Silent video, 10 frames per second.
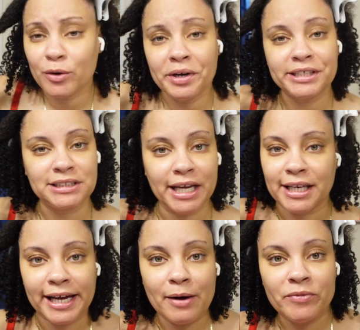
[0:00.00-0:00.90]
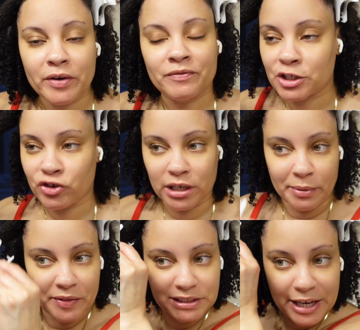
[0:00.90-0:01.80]
don't understand. Like, I'm very frustrated
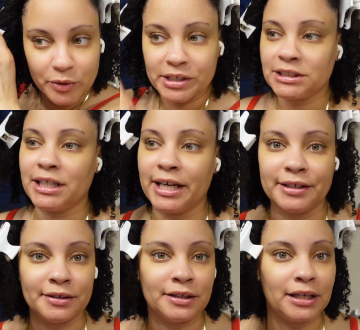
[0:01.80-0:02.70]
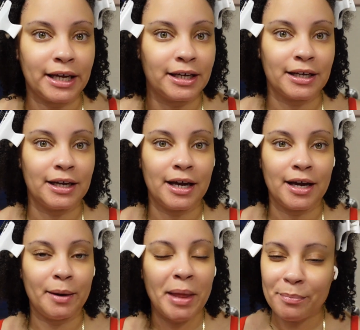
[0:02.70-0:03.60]
by this. I don't understand. Like,
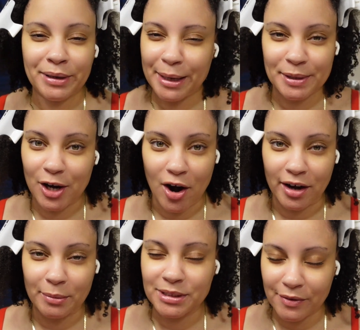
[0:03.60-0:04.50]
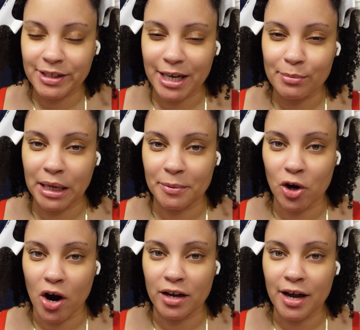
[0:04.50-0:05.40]
I'm not blaming God. I'm definitely not blaming
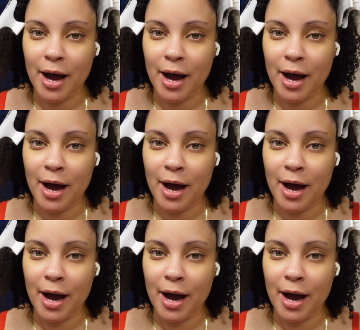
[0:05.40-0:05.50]
God.